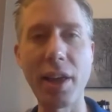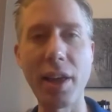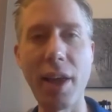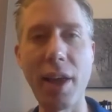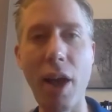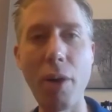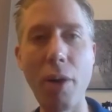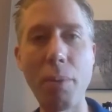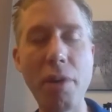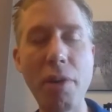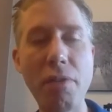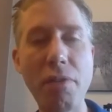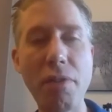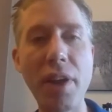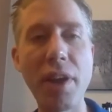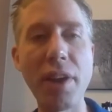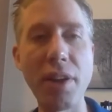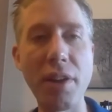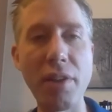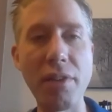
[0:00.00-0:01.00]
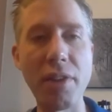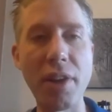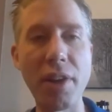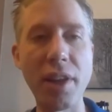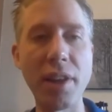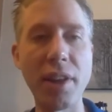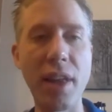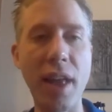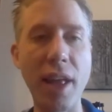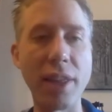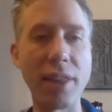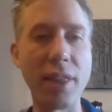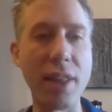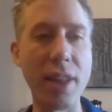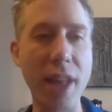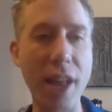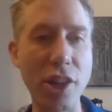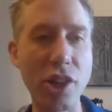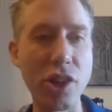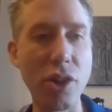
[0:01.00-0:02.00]
carbon fee and dividend at the
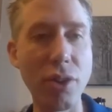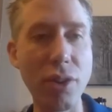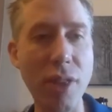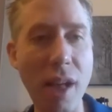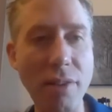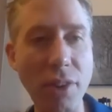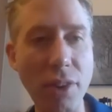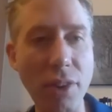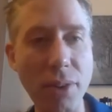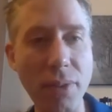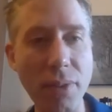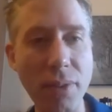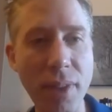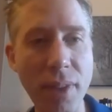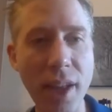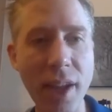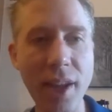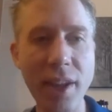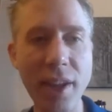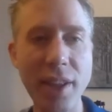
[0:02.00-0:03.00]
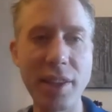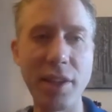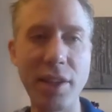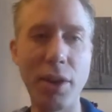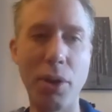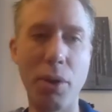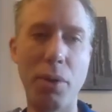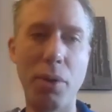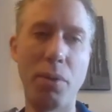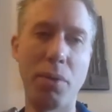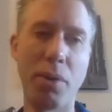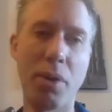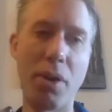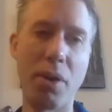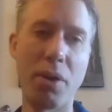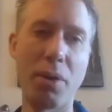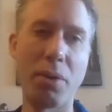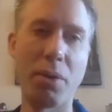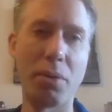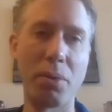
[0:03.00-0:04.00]
national level.
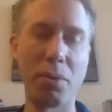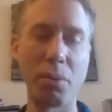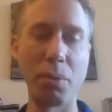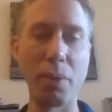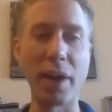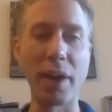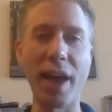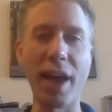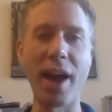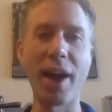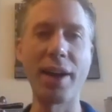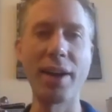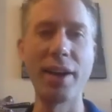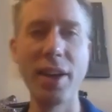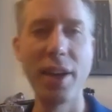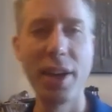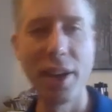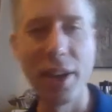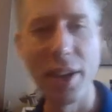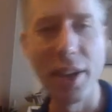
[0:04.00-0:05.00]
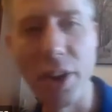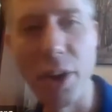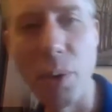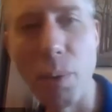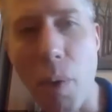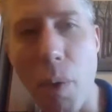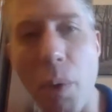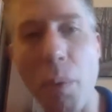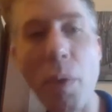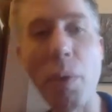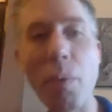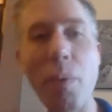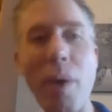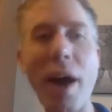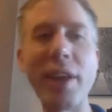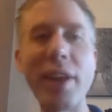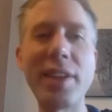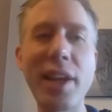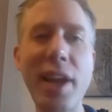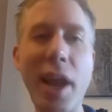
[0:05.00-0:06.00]
So we got, what we
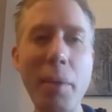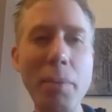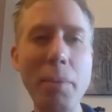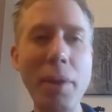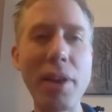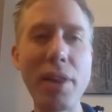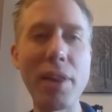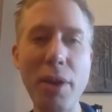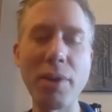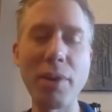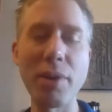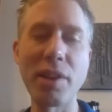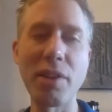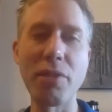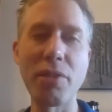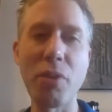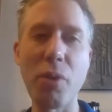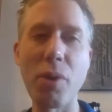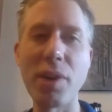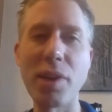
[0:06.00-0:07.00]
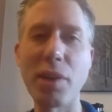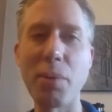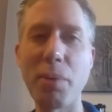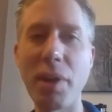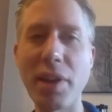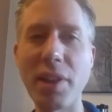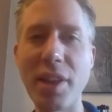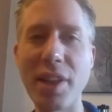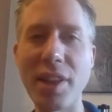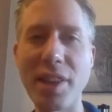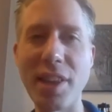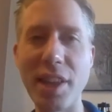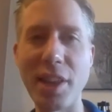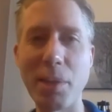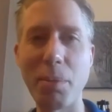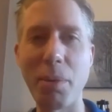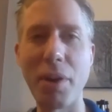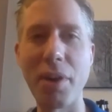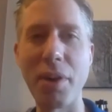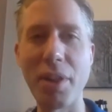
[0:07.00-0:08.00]
wanted. I mean, there was of course weaknesses,
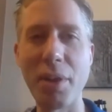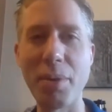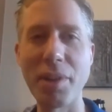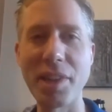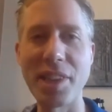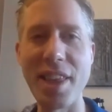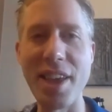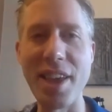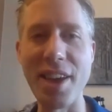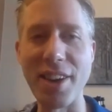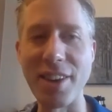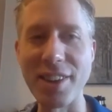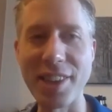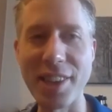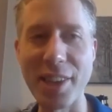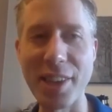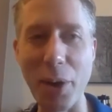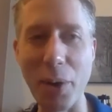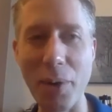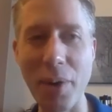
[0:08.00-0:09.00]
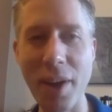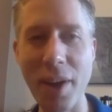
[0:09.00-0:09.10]
but it was there. So